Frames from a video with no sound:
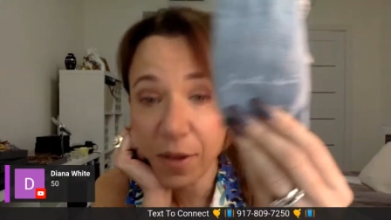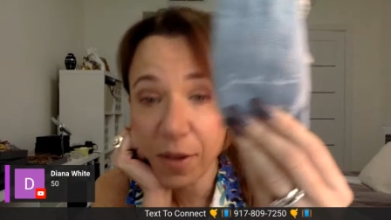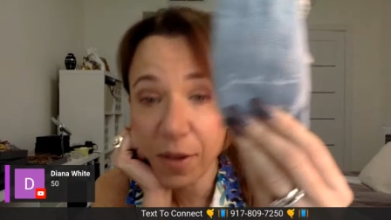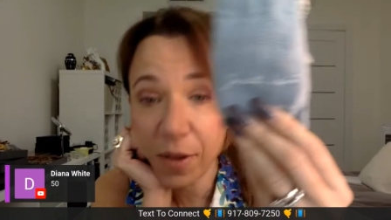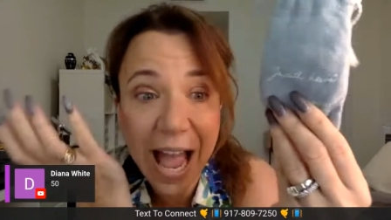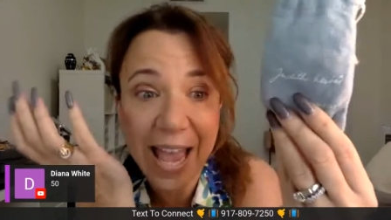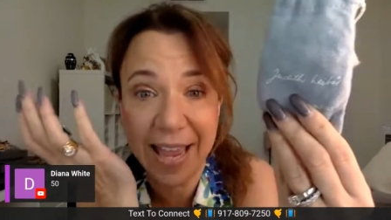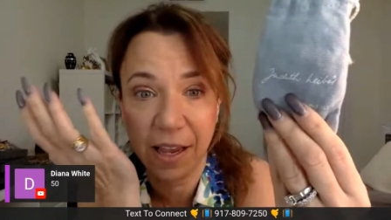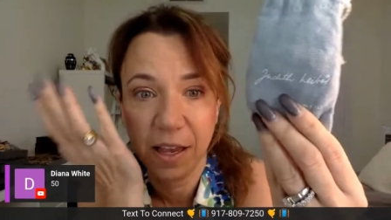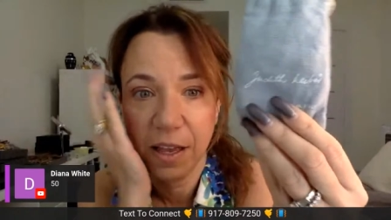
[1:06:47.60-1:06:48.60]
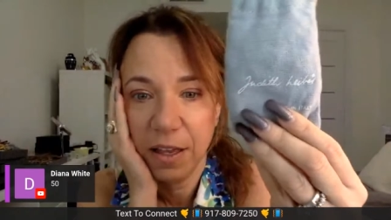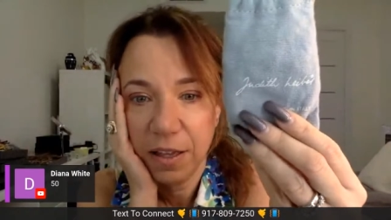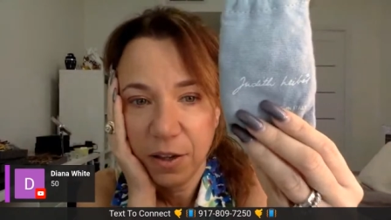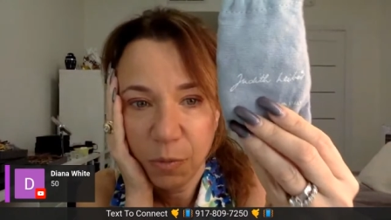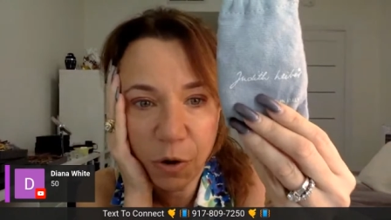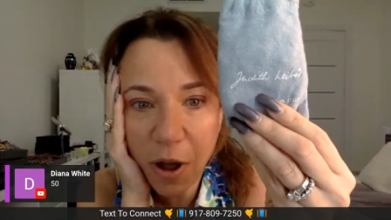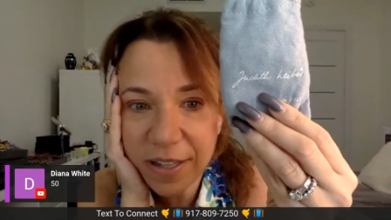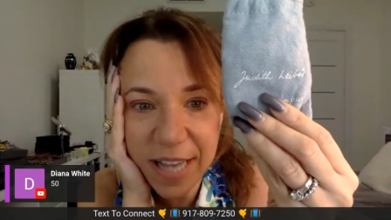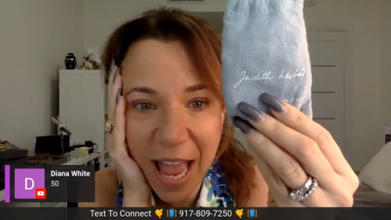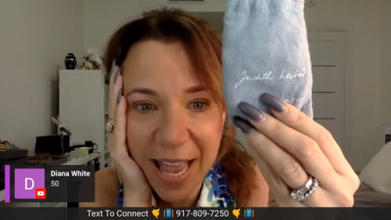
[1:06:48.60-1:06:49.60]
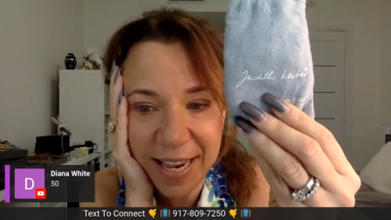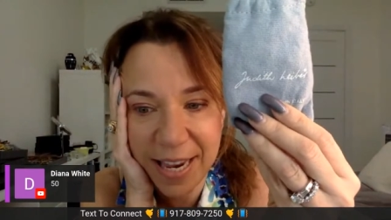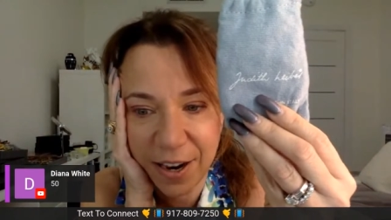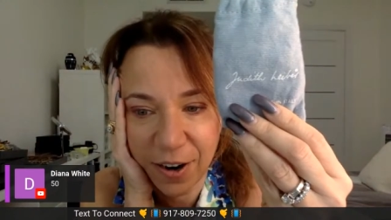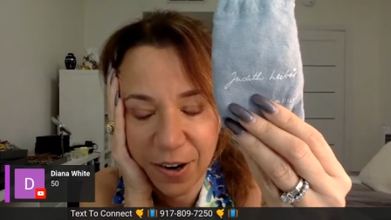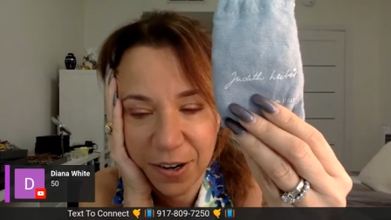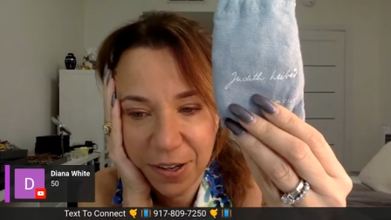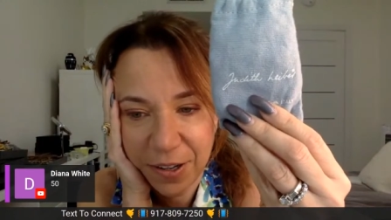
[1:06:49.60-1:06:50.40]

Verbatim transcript: oh, yeah, I'm dying. We're all dying here.